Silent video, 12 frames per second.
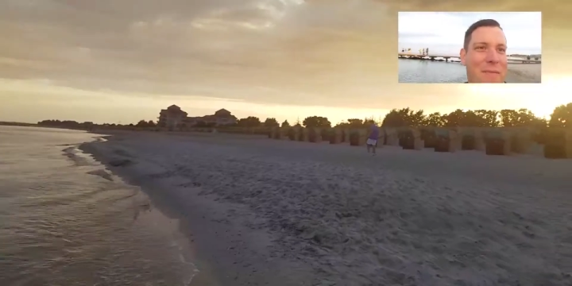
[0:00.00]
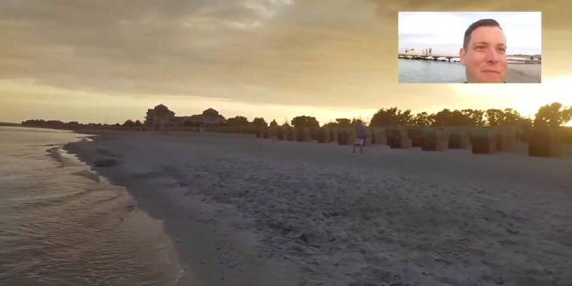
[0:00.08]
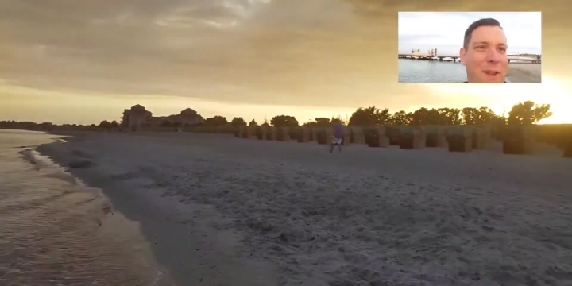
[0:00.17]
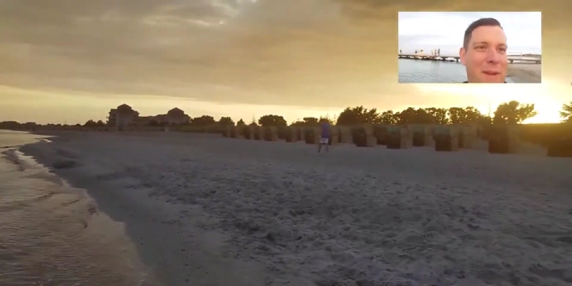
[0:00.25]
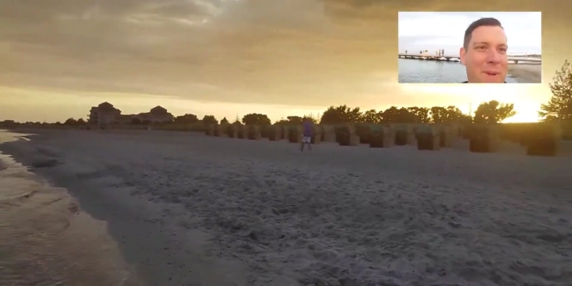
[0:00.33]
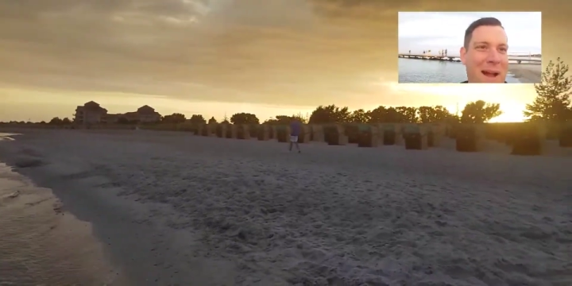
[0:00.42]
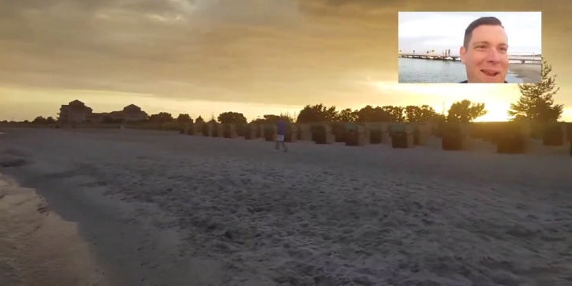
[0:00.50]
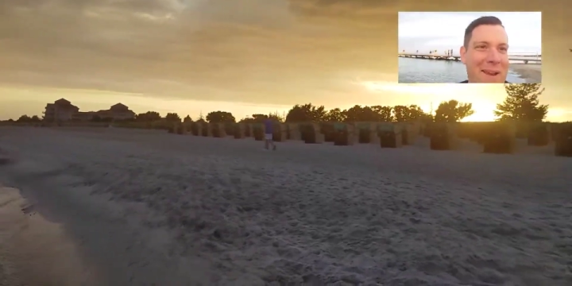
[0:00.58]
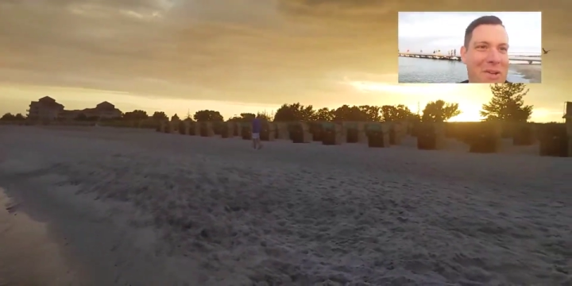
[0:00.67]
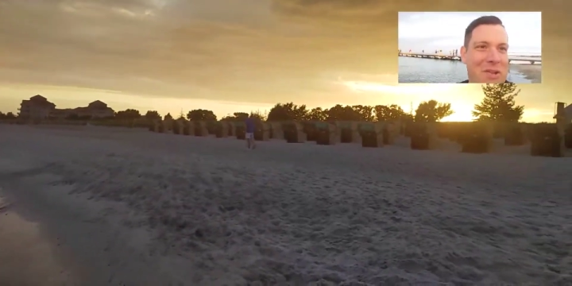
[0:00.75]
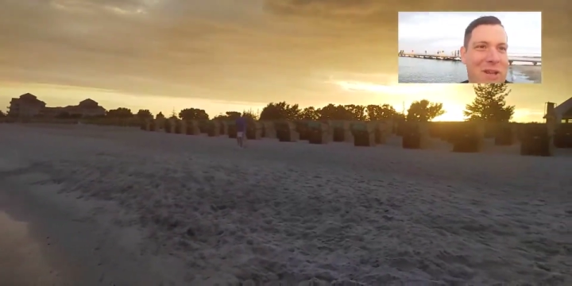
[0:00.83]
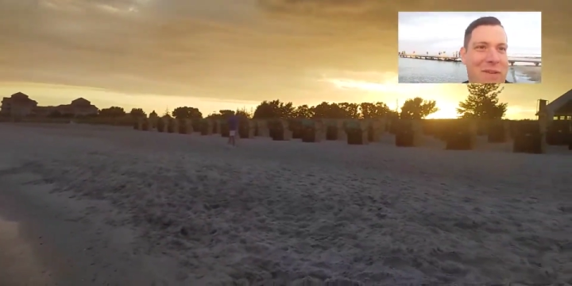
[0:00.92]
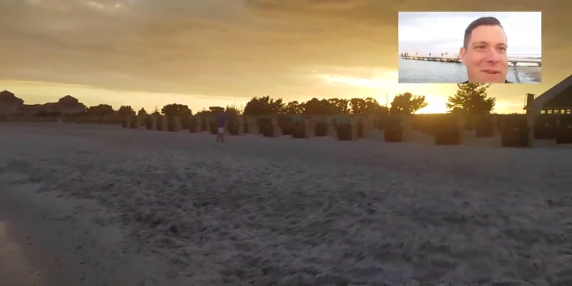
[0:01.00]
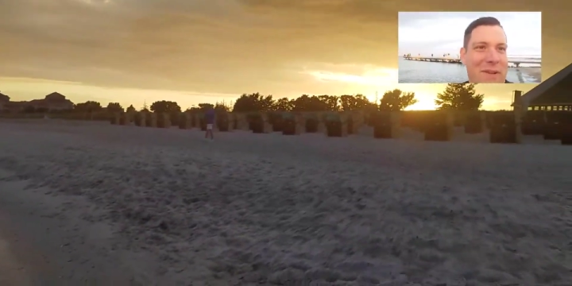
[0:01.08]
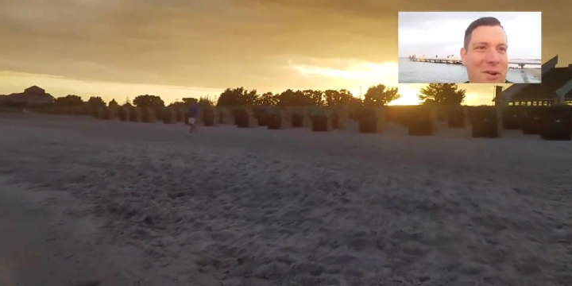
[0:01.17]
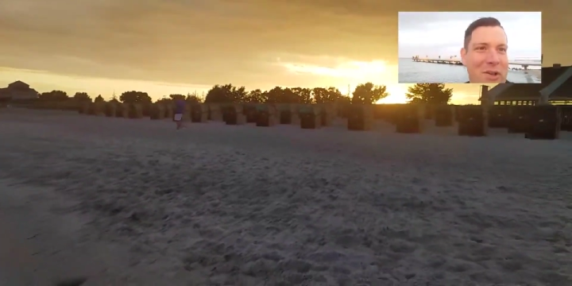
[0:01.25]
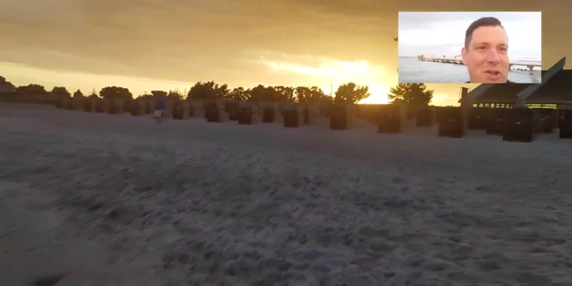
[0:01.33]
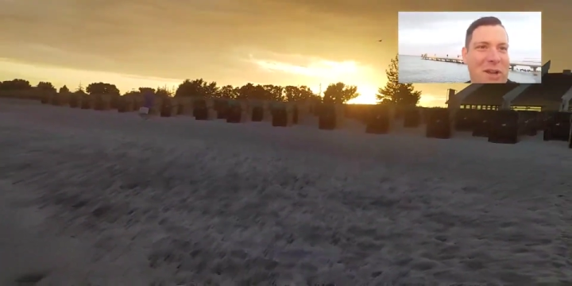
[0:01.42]
Fehmarn in
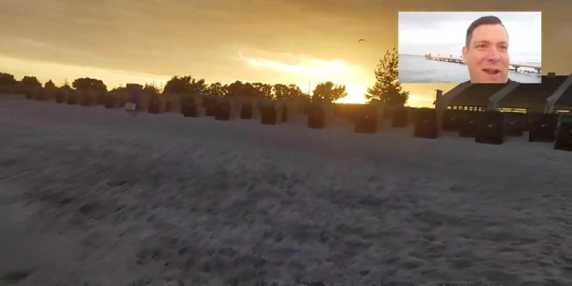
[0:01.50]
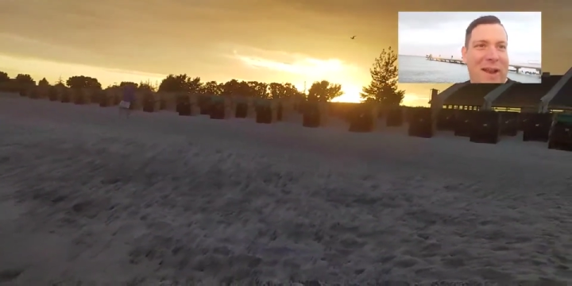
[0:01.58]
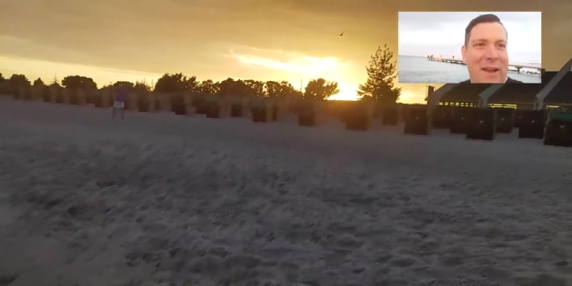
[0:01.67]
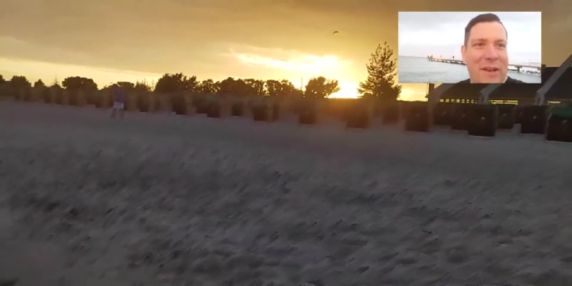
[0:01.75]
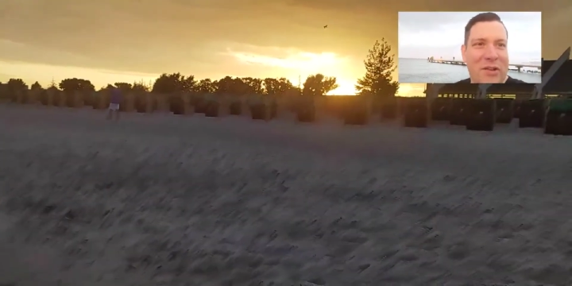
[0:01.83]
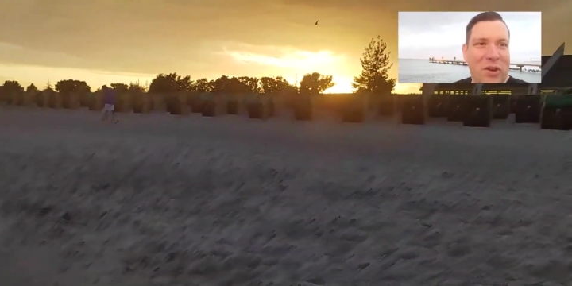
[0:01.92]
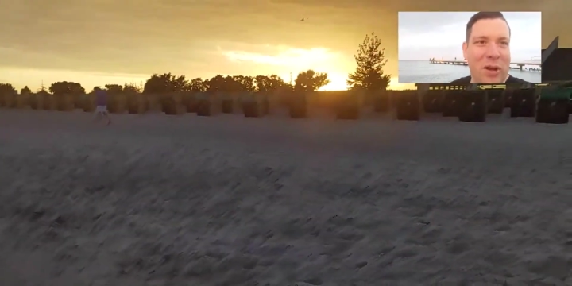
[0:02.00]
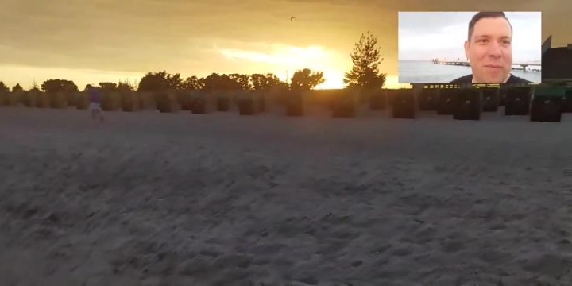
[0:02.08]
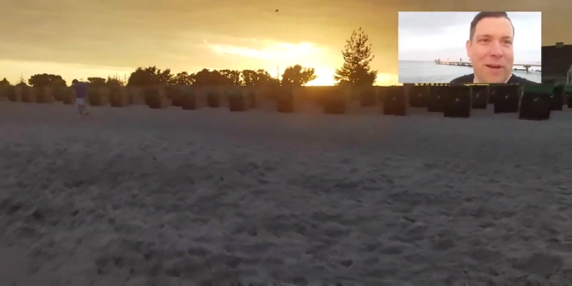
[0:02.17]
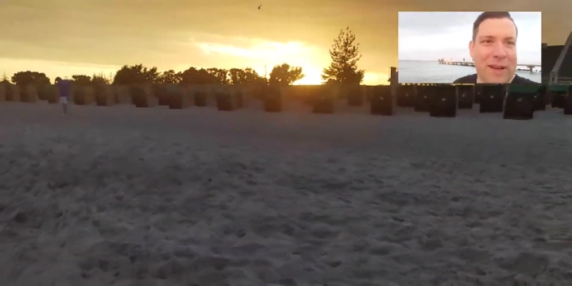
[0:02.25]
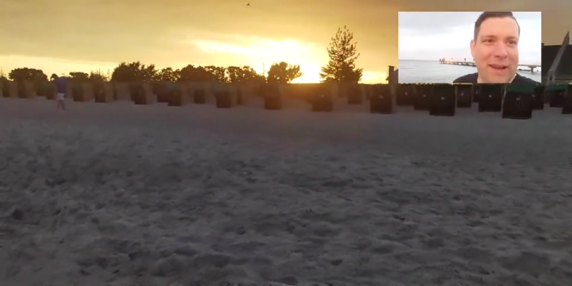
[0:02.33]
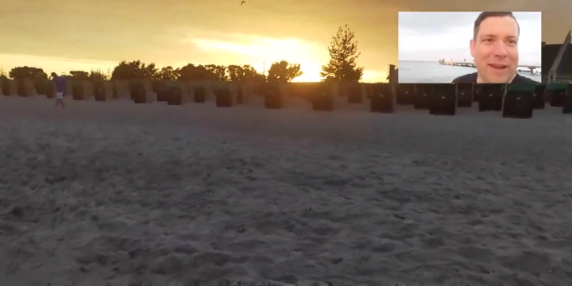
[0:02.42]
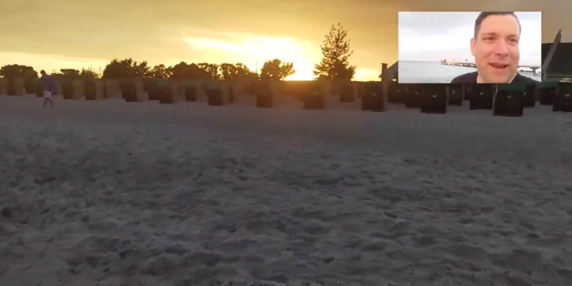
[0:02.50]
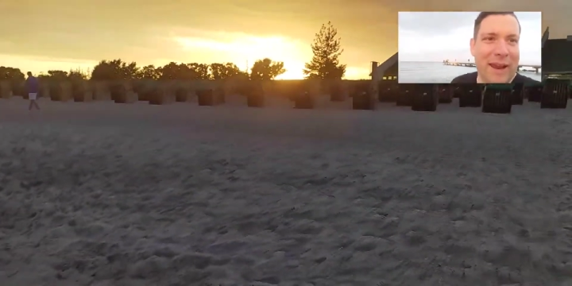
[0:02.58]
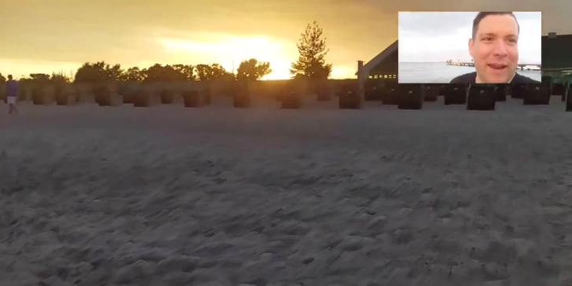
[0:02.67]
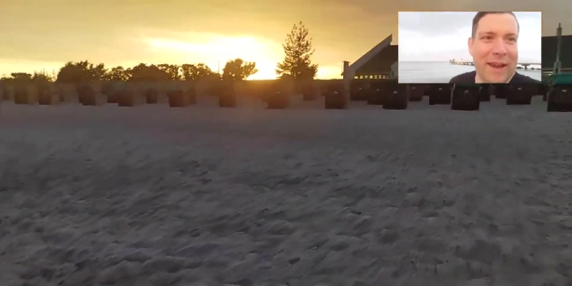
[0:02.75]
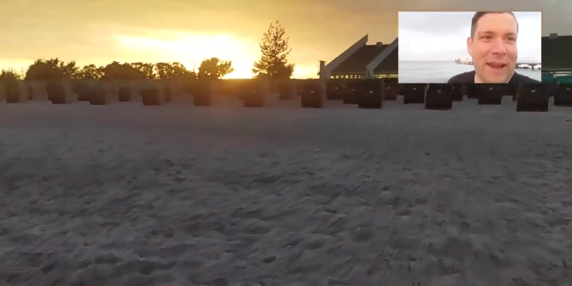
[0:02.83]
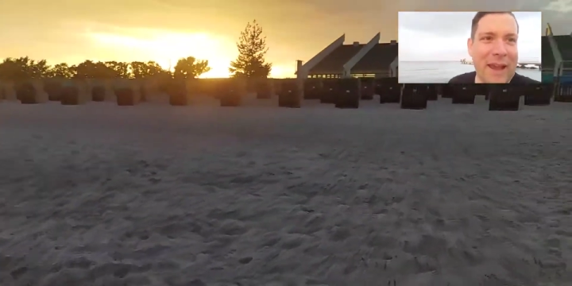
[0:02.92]
Schleswig-Holstein in Germany,
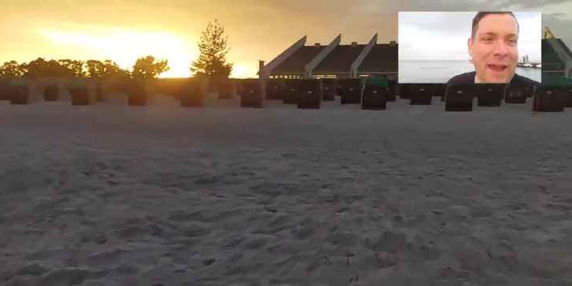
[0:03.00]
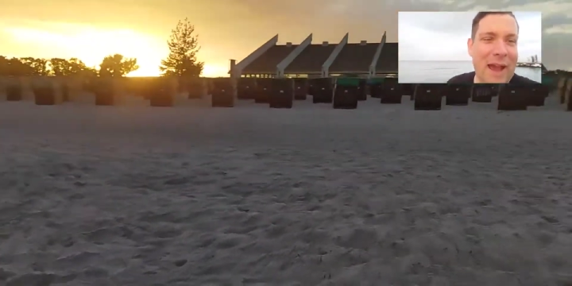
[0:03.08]
and